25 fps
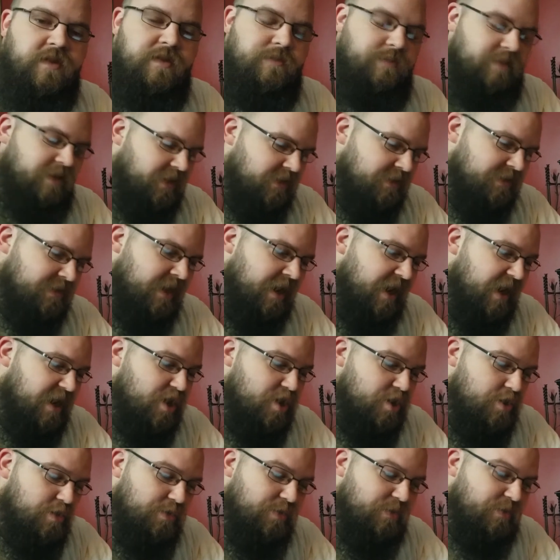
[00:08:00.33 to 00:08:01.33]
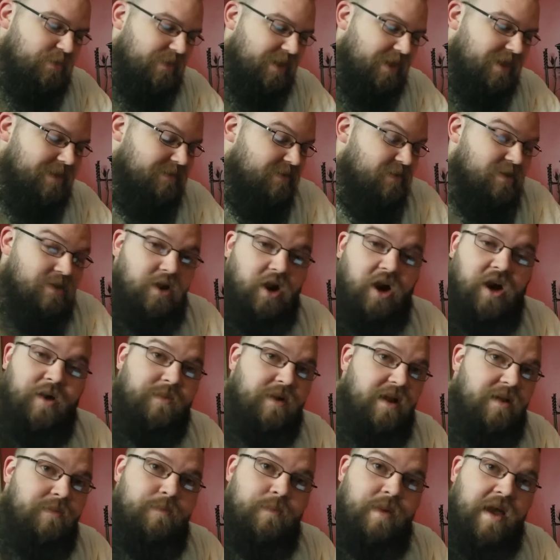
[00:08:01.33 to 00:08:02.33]
Because I knew that
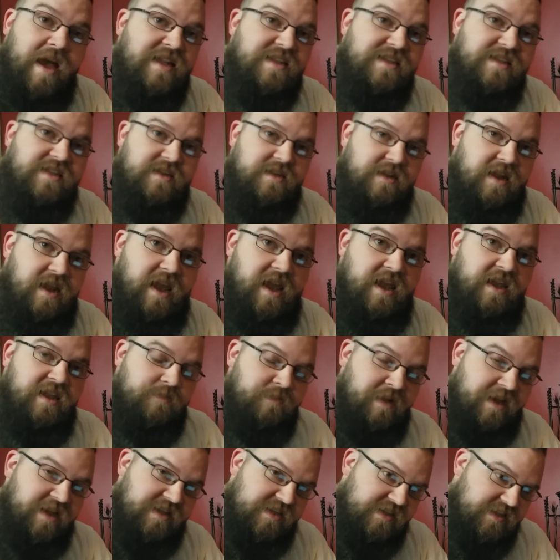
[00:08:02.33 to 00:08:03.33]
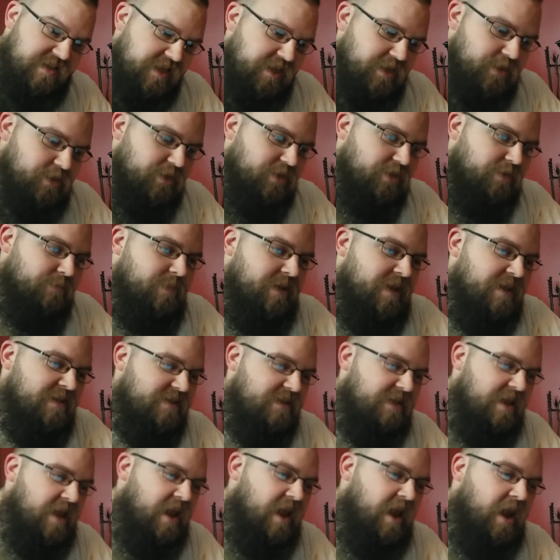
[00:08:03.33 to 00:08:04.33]
on my best day, my singular
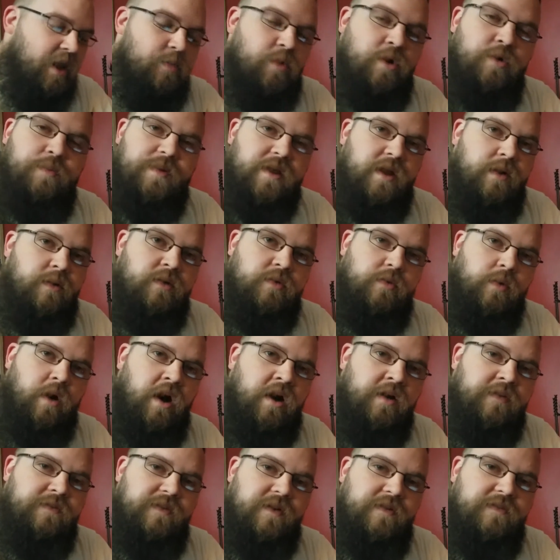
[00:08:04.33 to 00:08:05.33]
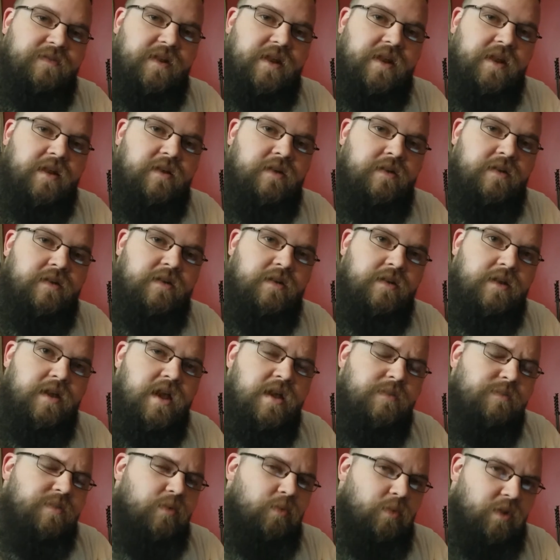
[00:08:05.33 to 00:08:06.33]
best day, I won't be able to walk 50.
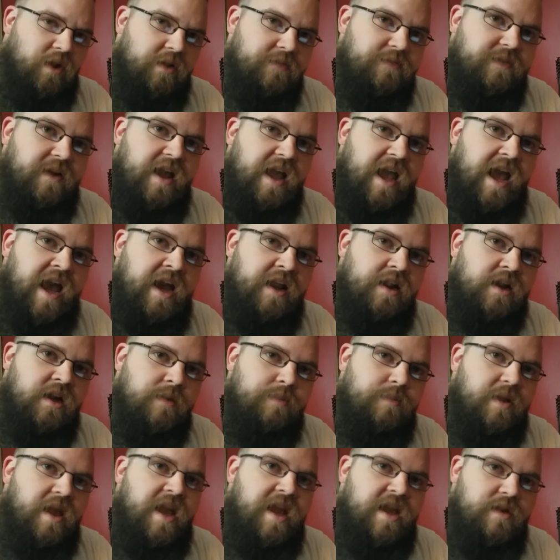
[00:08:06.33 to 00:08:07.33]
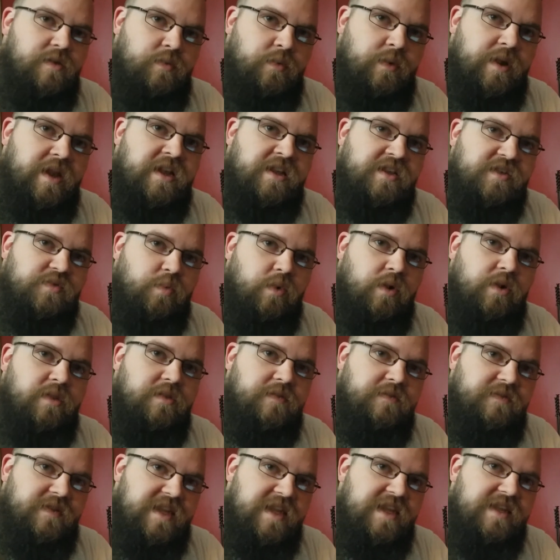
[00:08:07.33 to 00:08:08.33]
But what if I add up 8 weeks worth
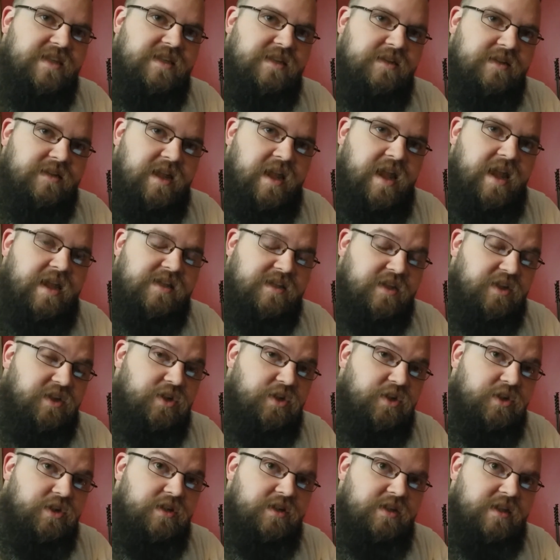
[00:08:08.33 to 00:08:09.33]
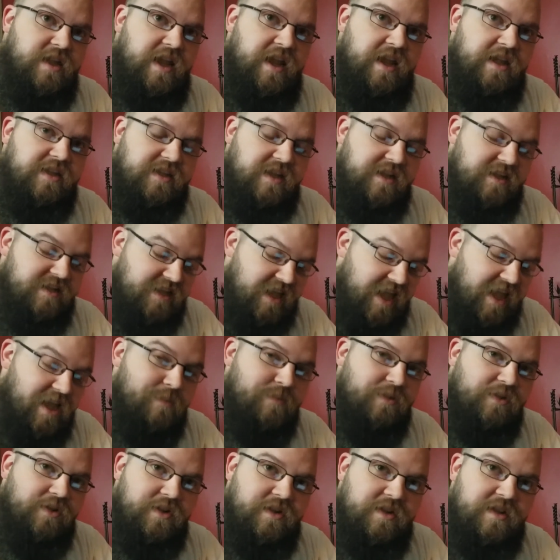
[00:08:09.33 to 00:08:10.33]
of decent days and good days and
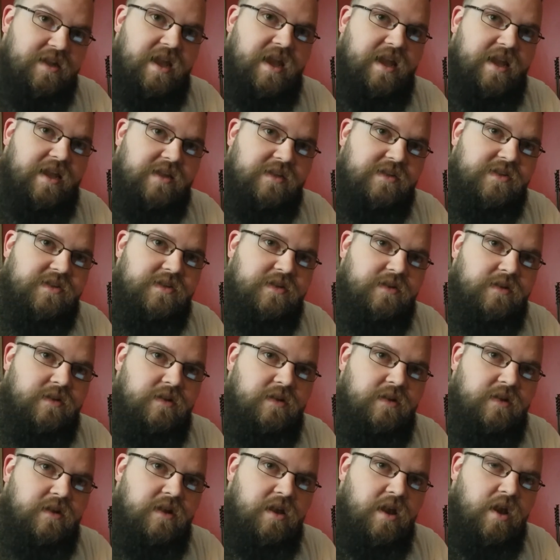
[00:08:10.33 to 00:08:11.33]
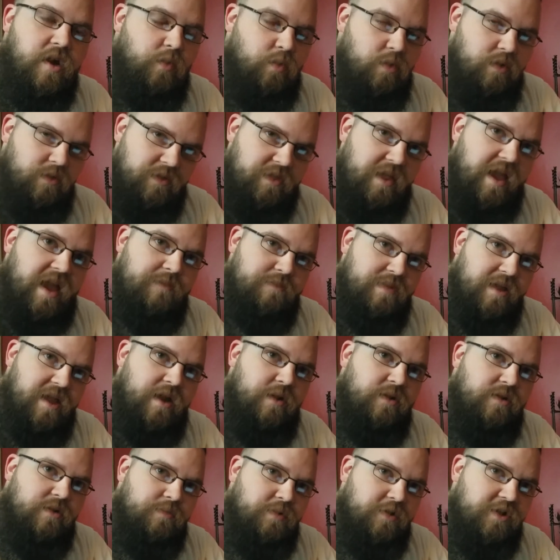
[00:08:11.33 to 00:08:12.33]
damn good days? Will that be
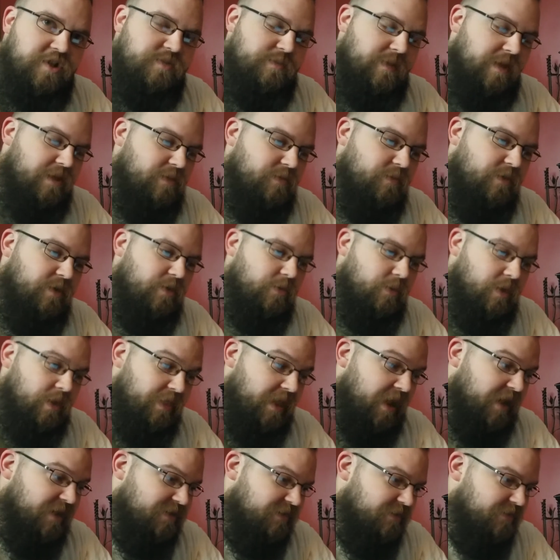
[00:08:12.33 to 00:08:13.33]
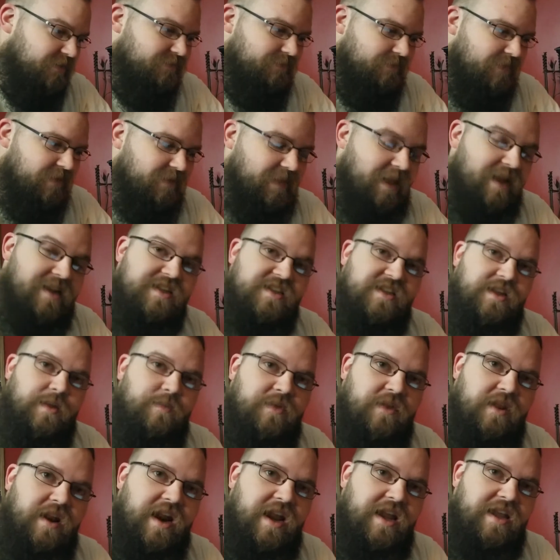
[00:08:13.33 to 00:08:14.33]
able to push me through? And that's
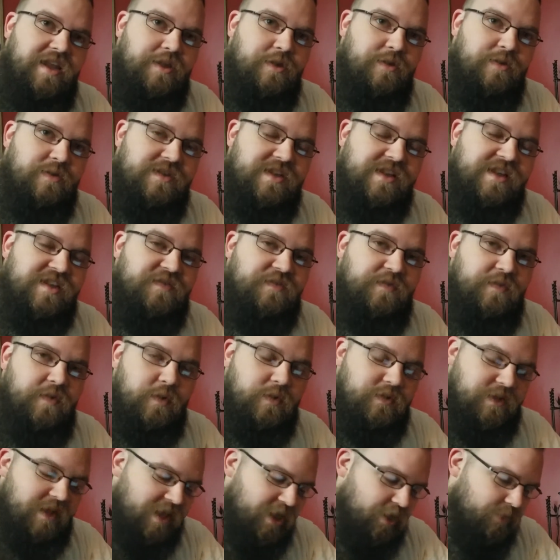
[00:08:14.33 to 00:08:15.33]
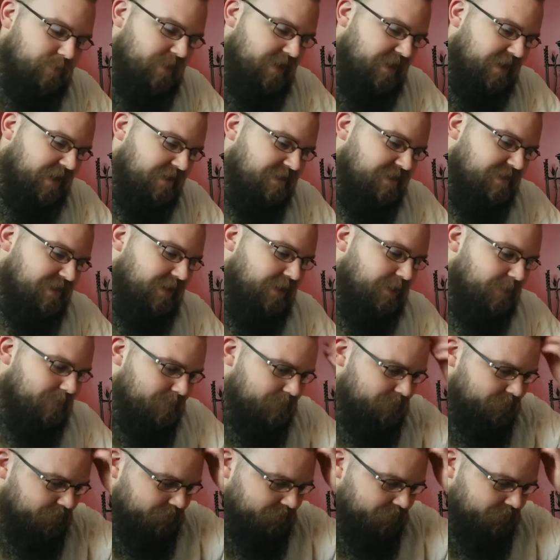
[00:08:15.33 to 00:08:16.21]
something I used as fuel to help me get there.